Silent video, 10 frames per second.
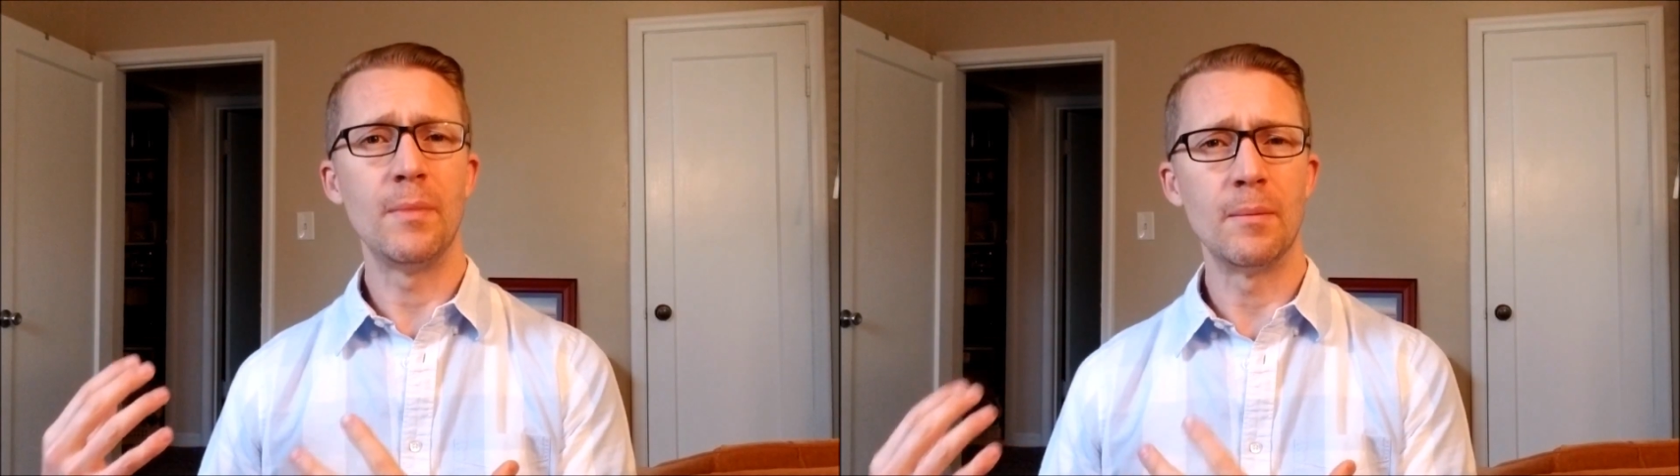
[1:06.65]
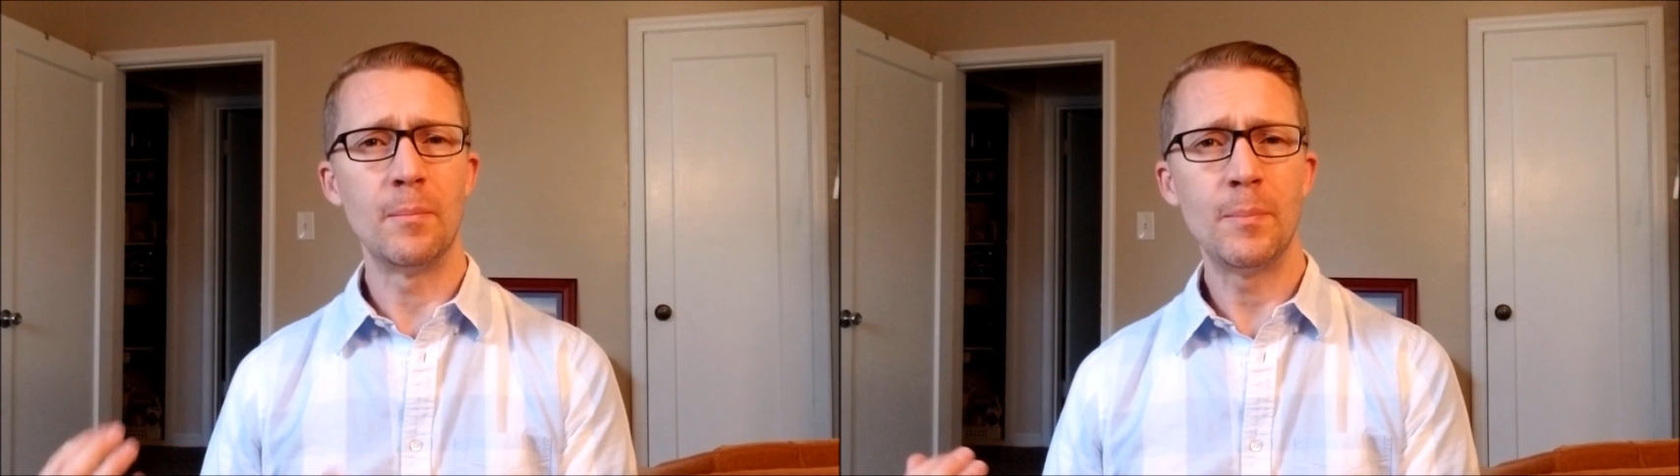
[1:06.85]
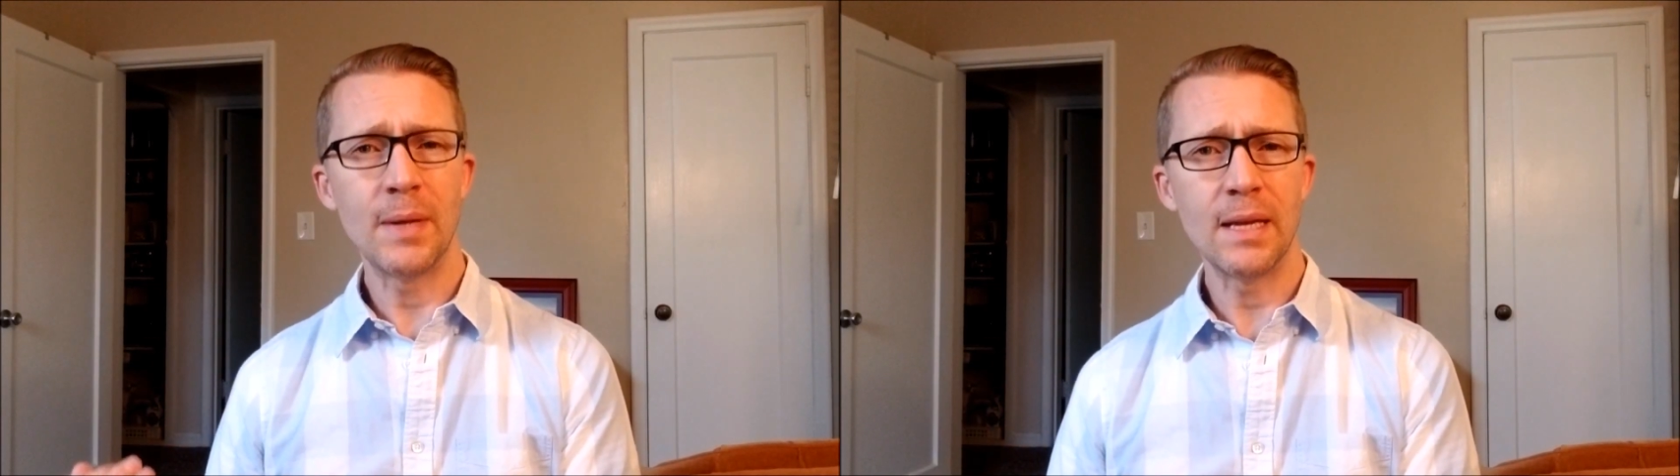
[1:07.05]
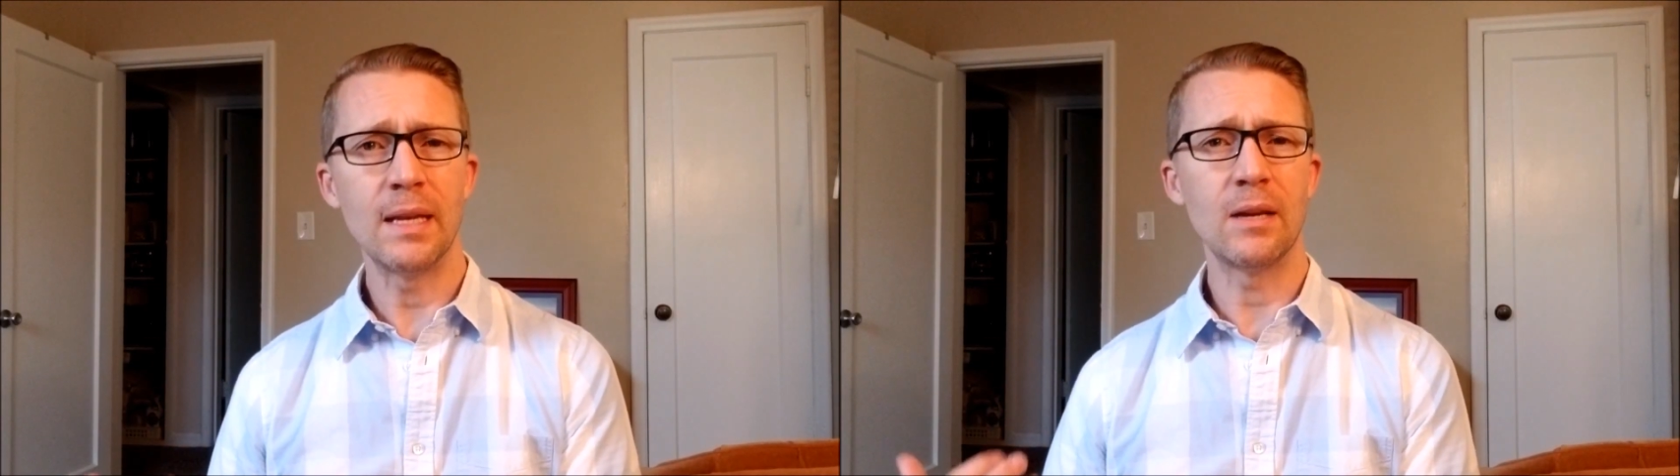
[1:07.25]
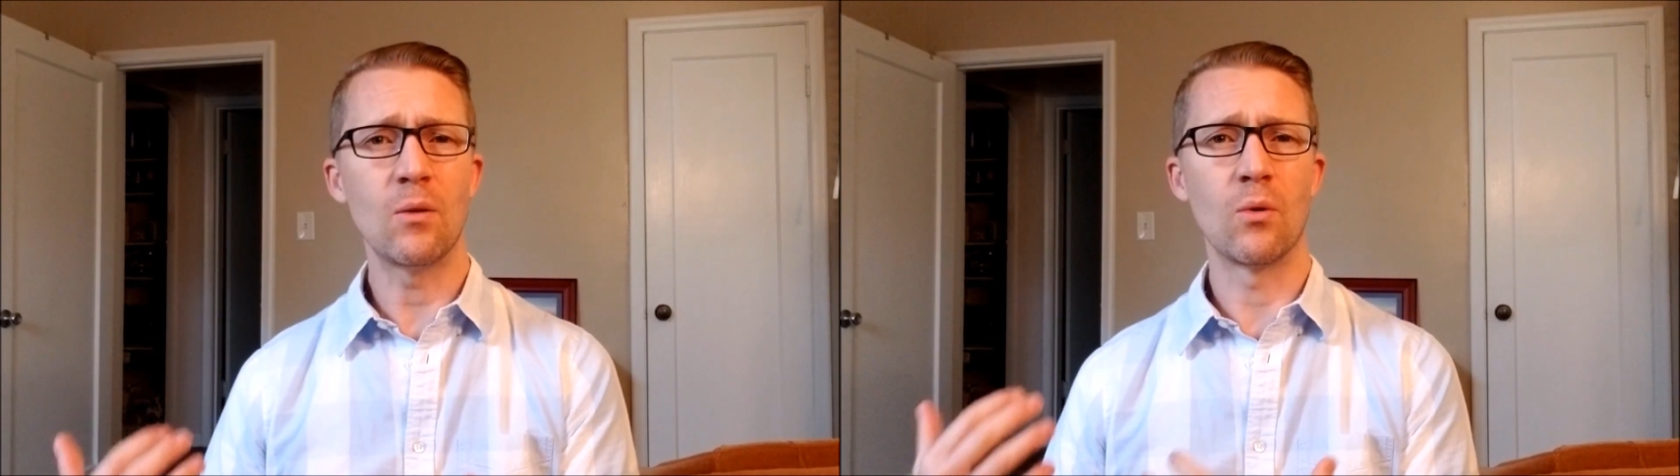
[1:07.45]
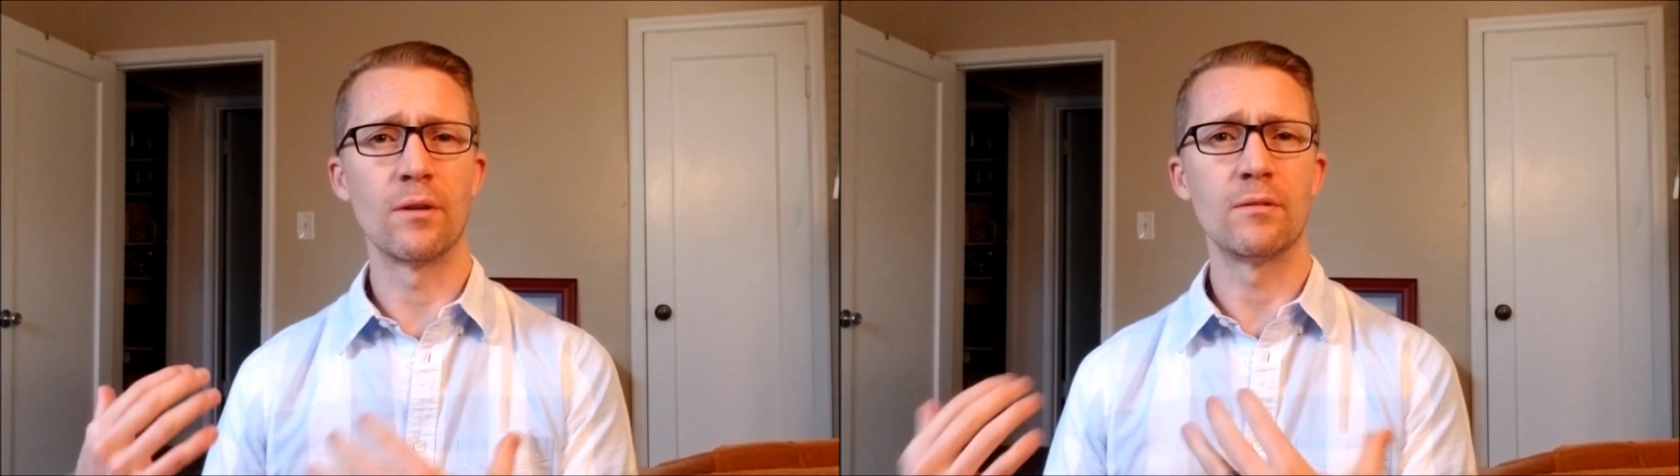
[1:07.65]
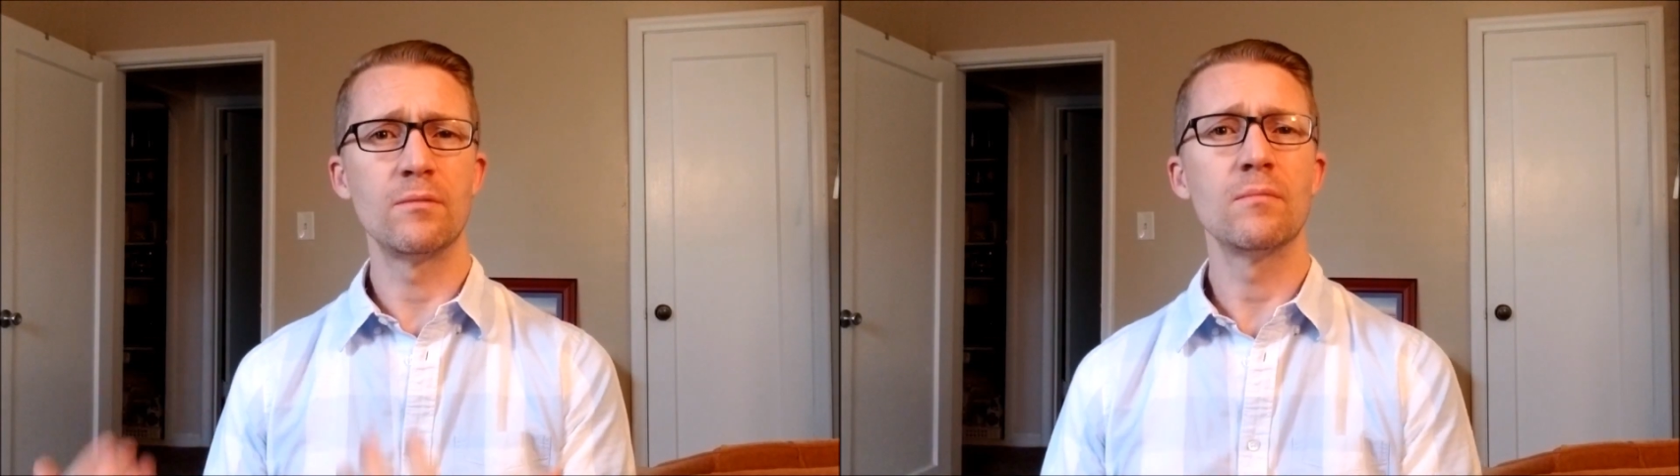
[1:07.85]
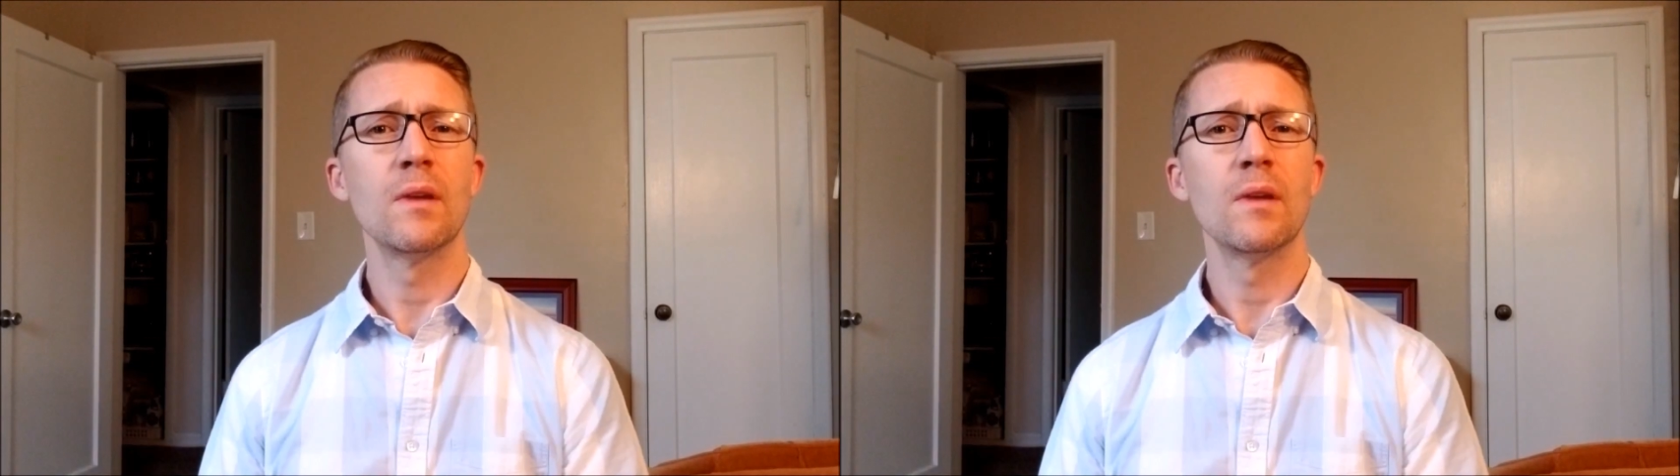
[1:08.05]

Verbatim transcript: impeding or,